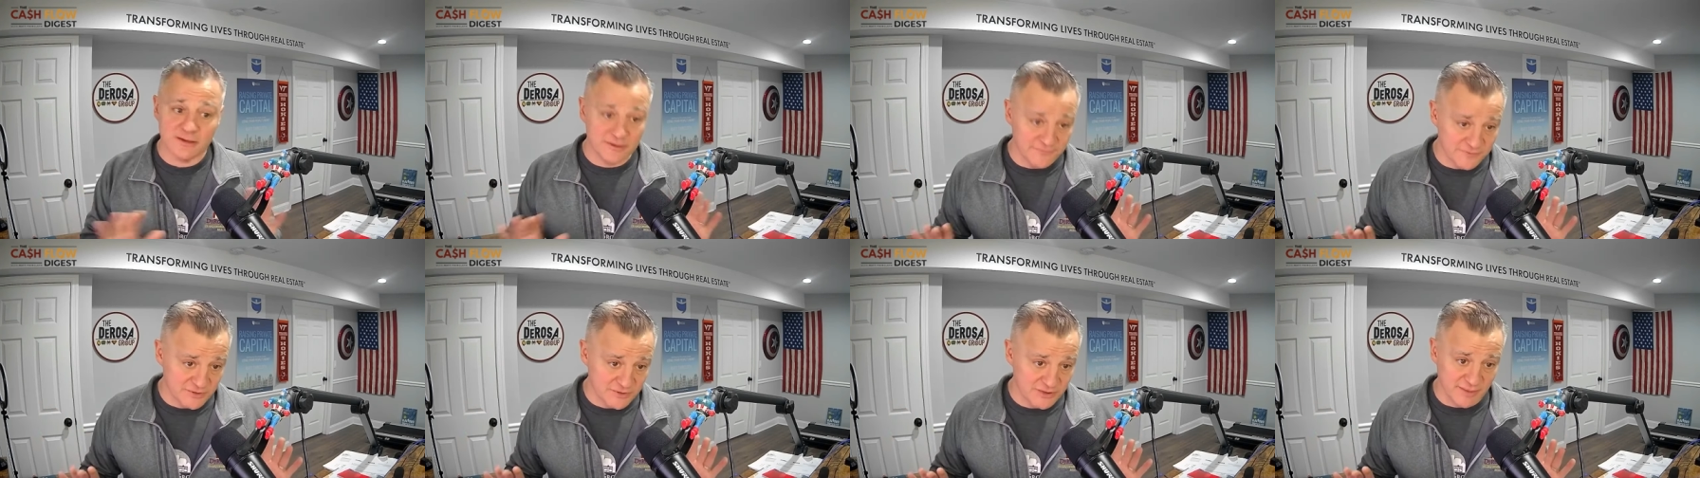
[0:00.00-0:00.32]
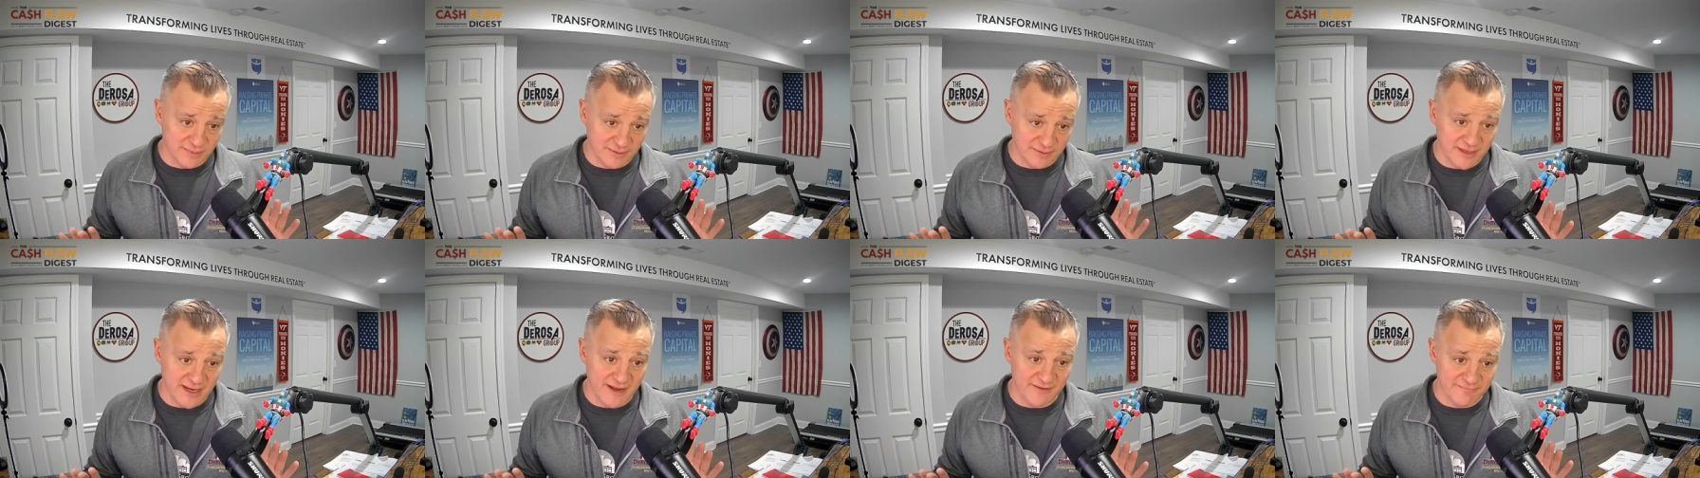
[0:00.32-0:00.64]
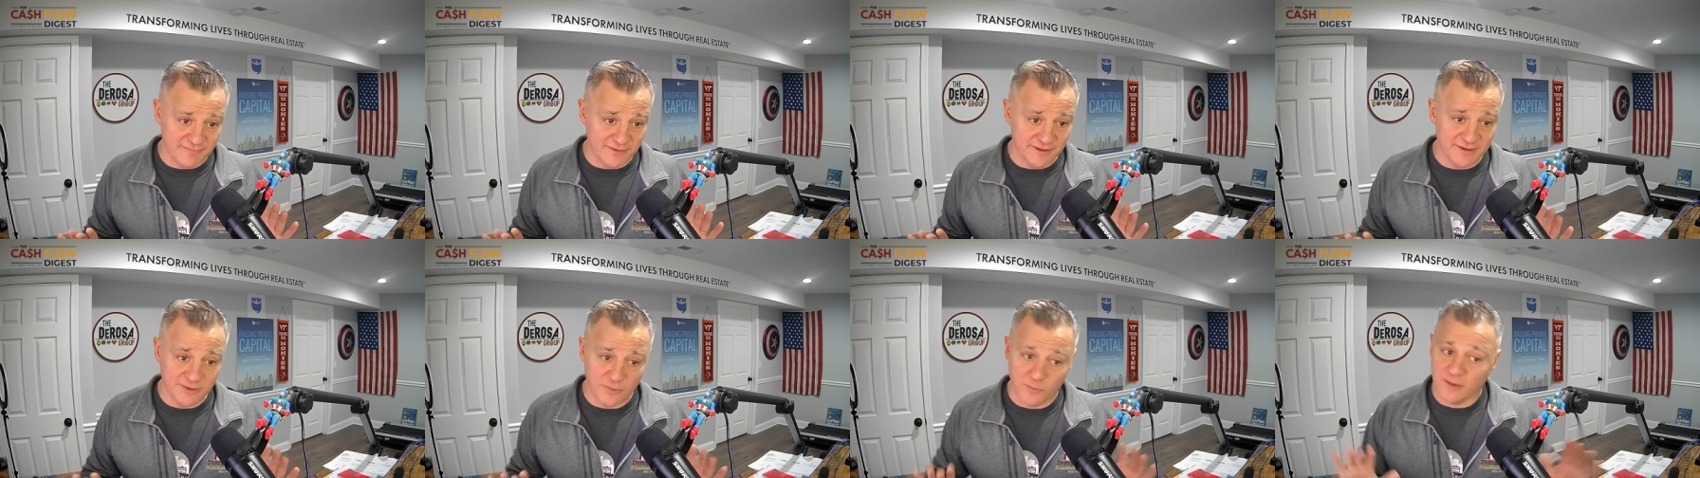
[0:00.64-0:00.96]
If you try to put a half
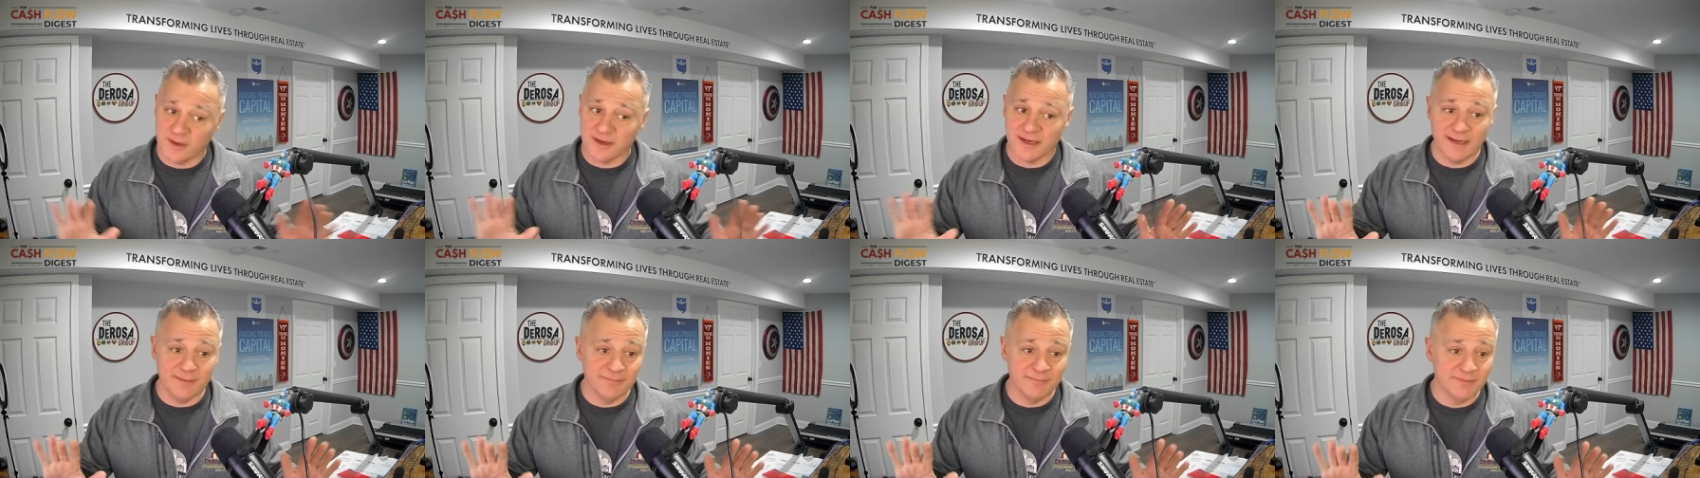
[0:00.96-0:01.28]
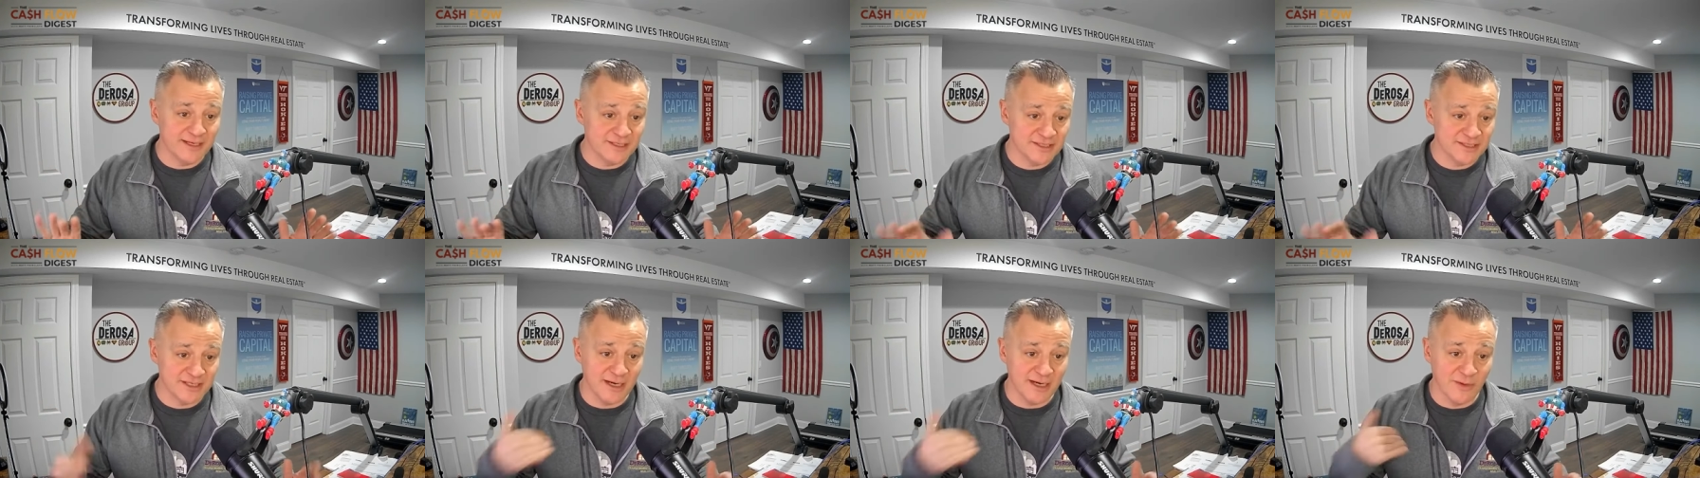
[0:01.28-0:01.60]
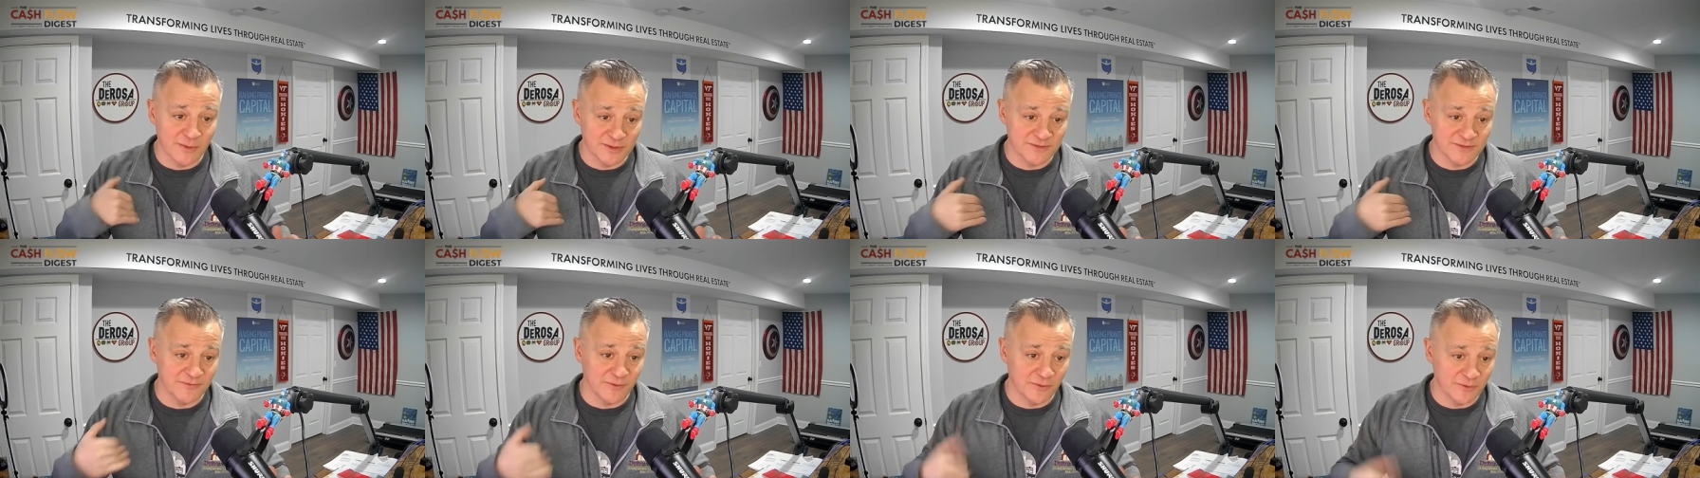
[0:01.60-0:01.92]
million to work, God bless you. I
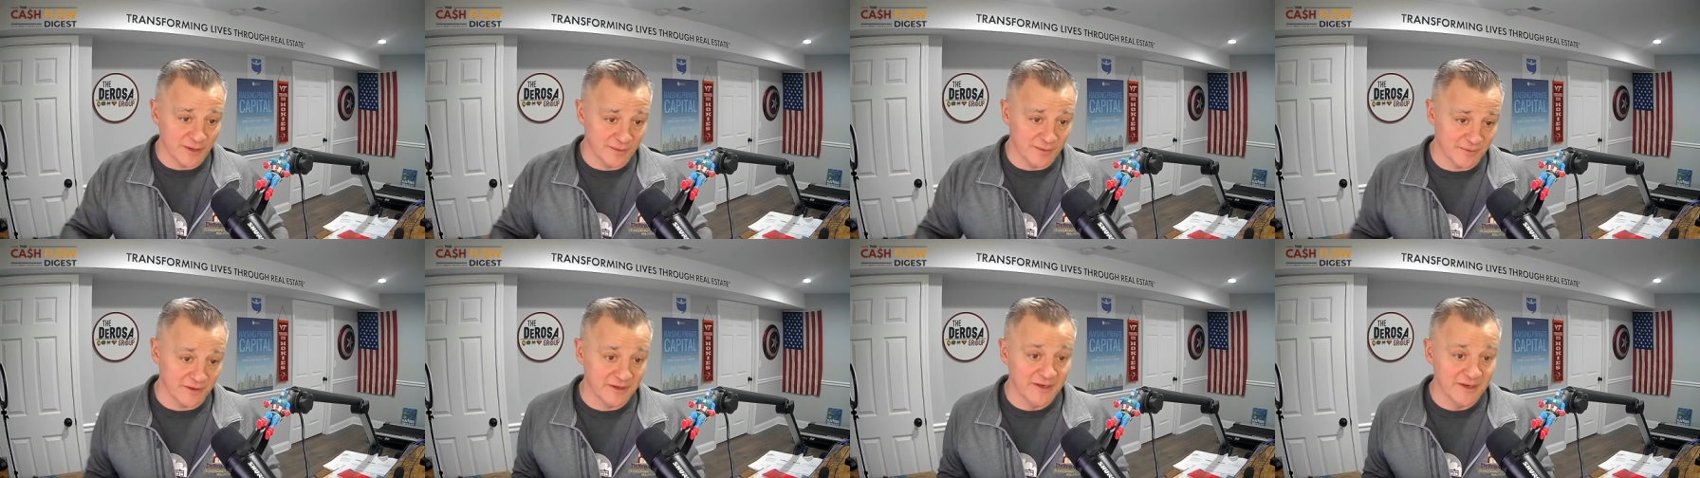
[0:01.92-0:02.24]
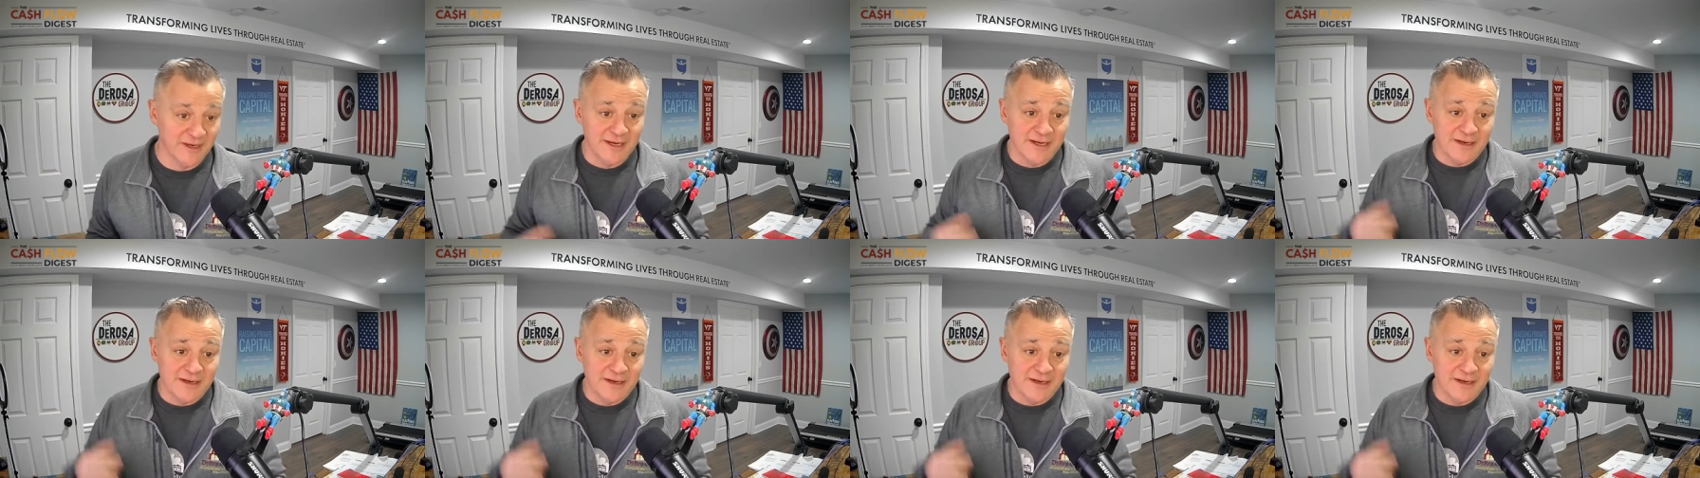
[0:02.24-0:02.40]
want your phone number.